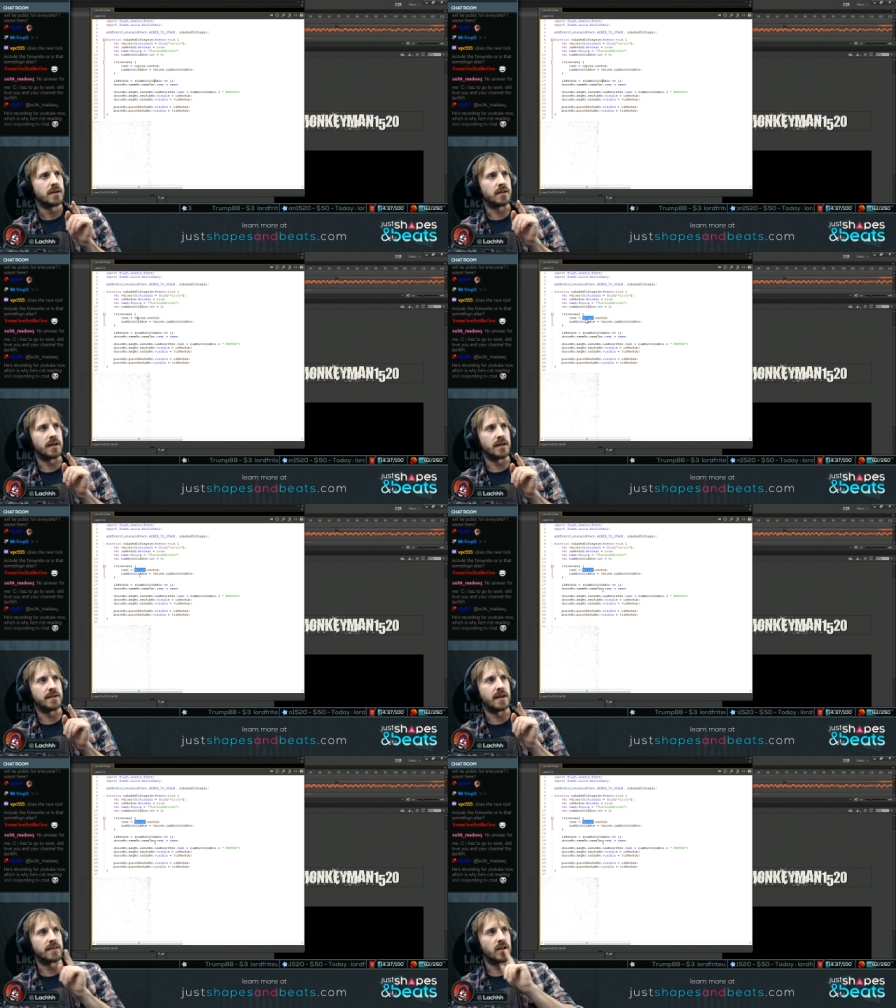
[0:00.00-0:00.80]
the,
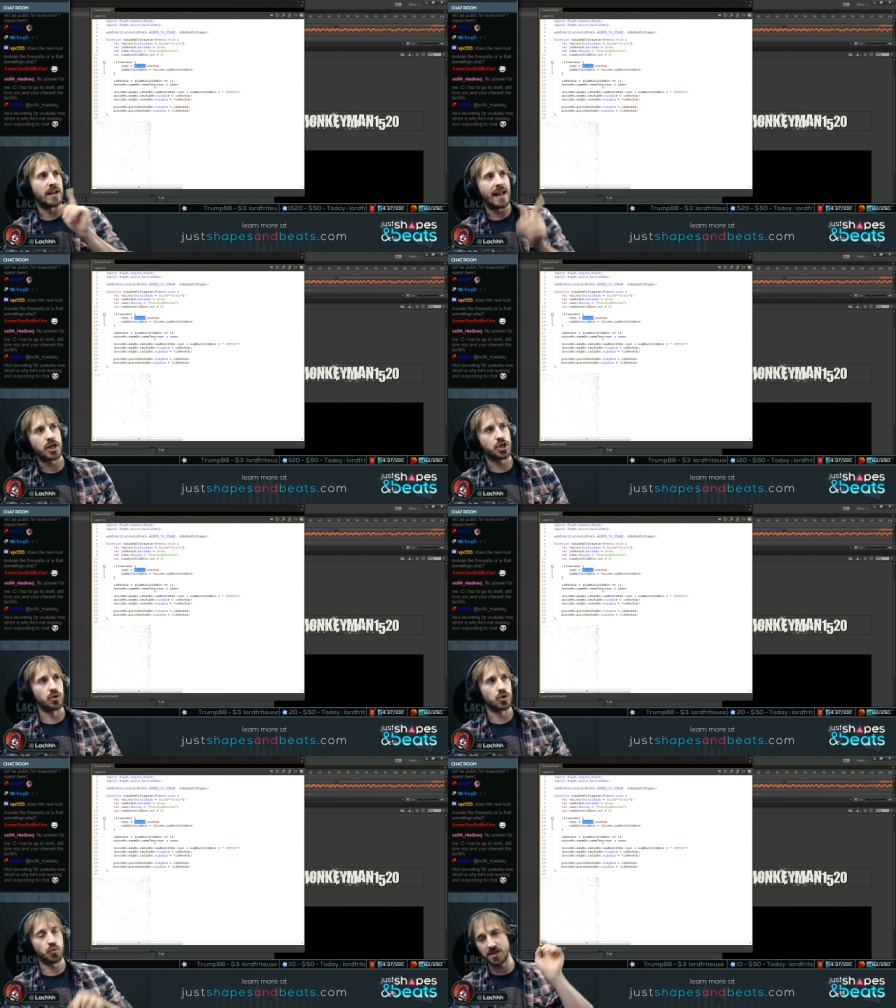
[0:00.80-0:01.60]
that the Lachhh
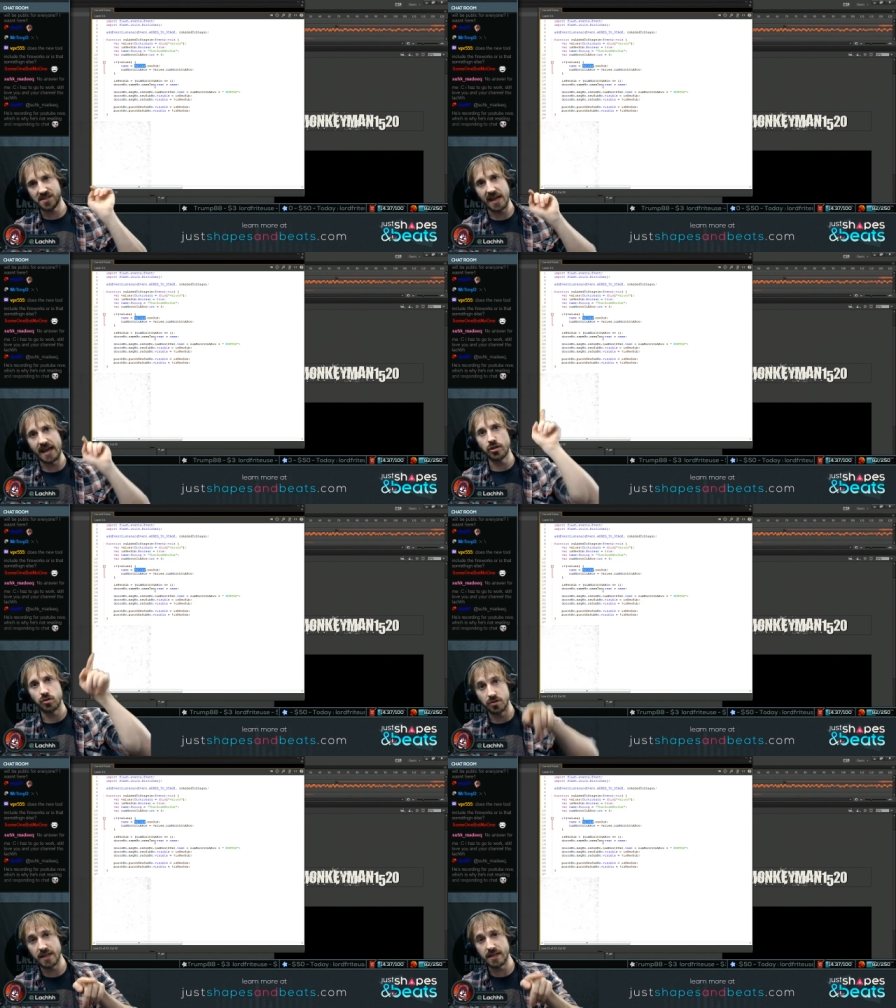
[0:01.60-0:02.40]
tools will send
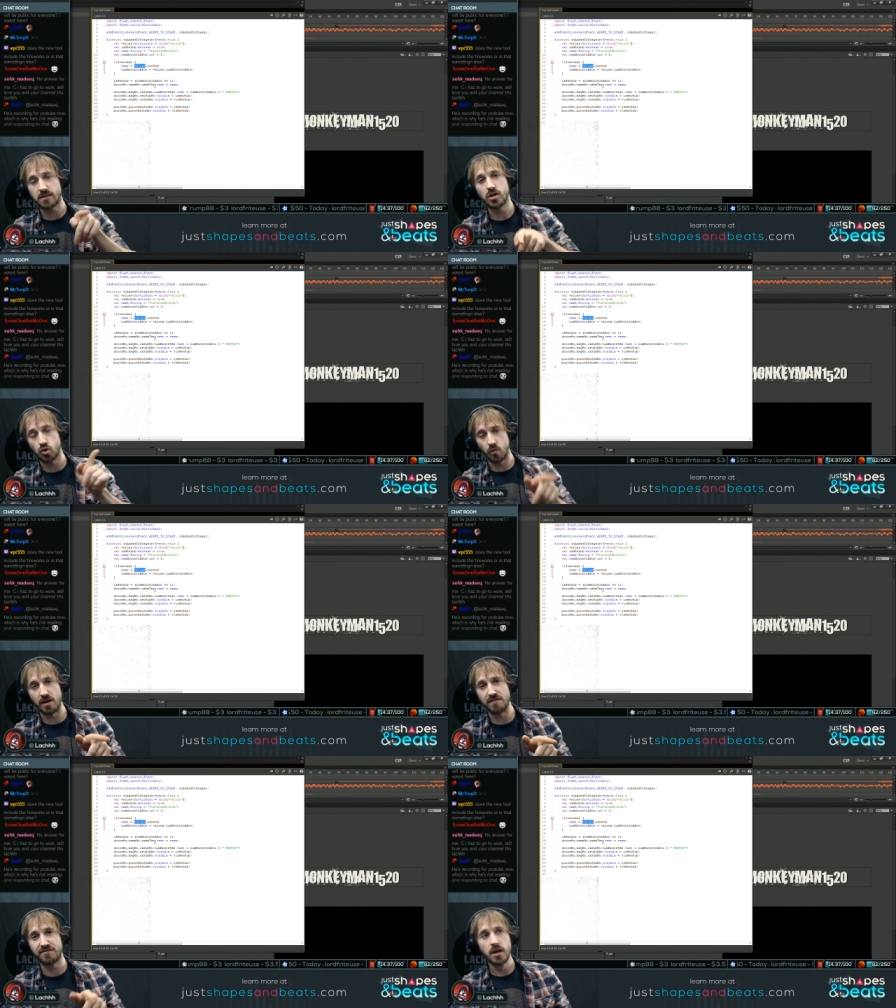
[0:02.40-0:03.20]
to this
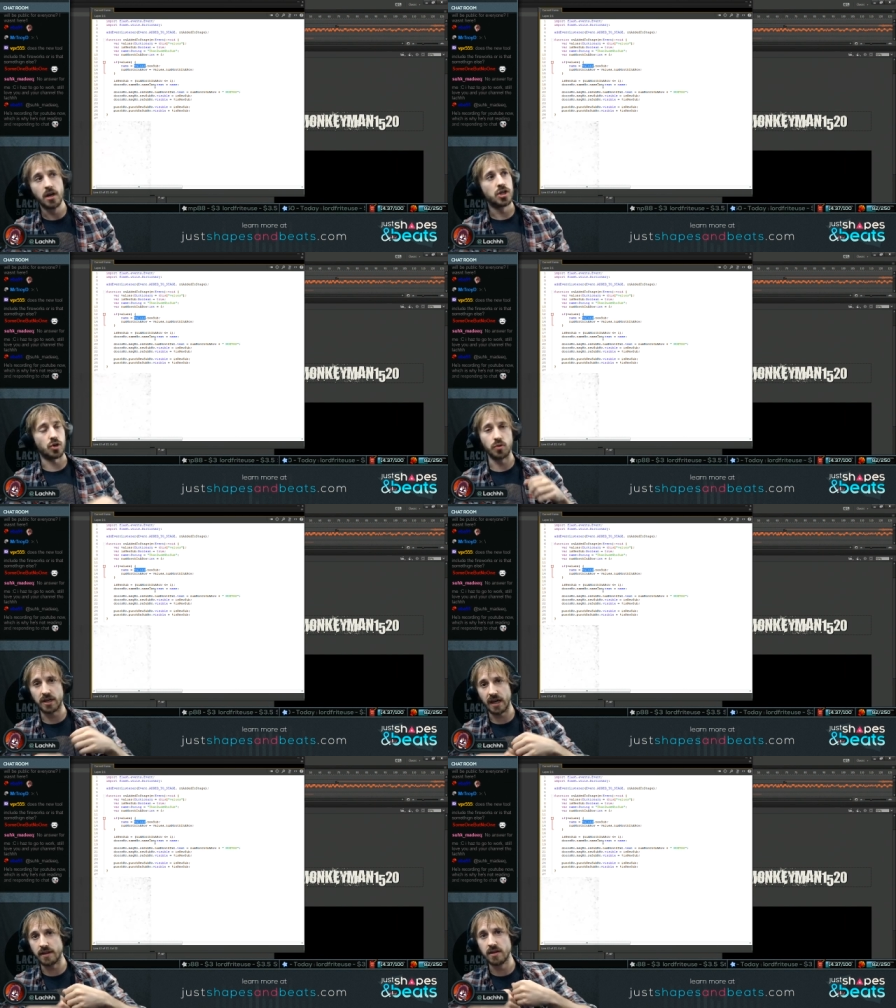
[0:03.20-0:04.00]
Swift so we
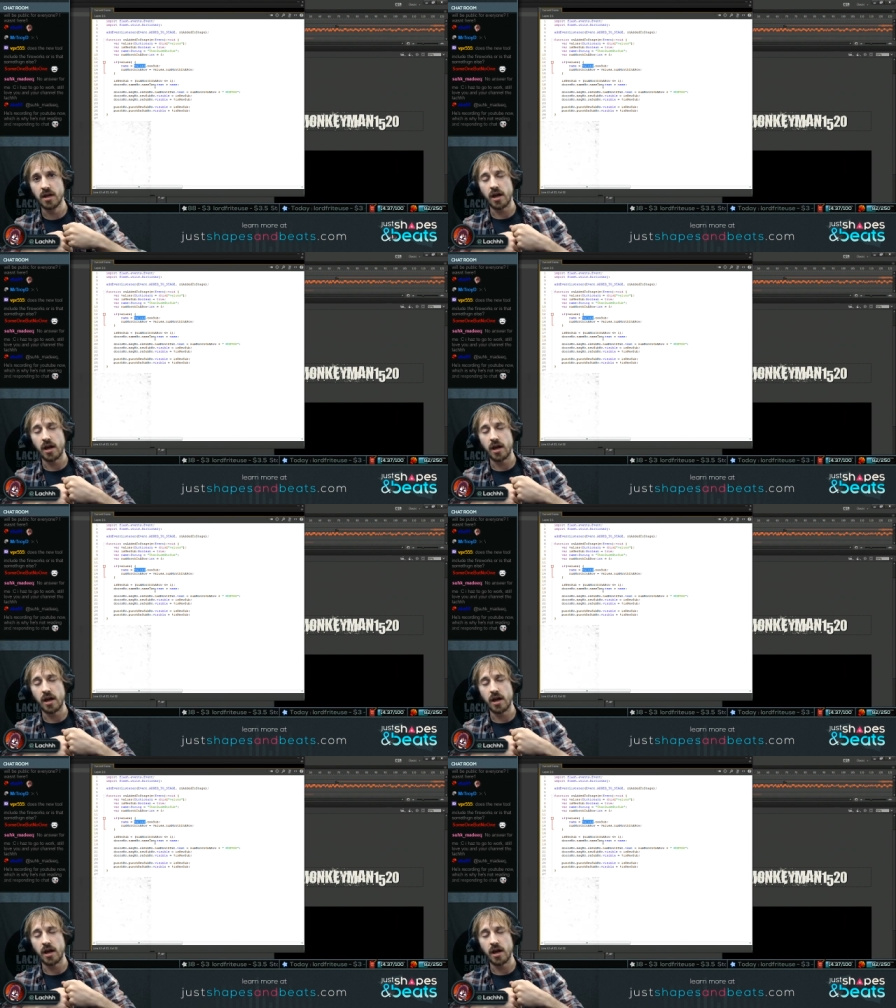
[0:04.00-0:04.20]
can